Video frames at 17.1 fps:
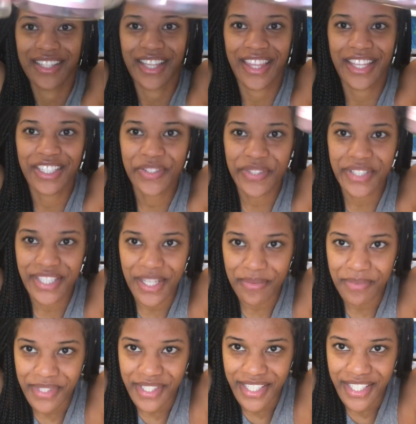This one's
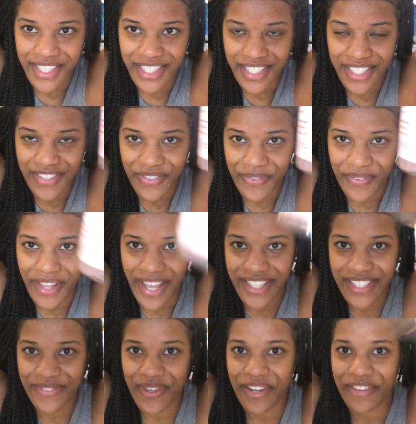empty because this is from
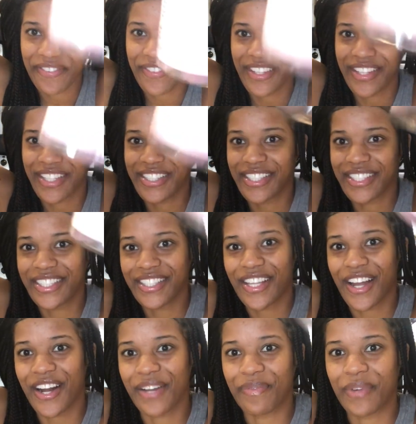last month and this is
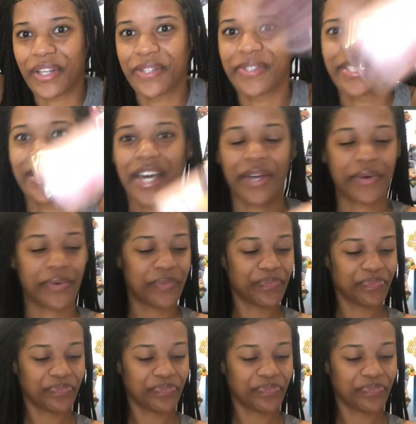starting my new cycle.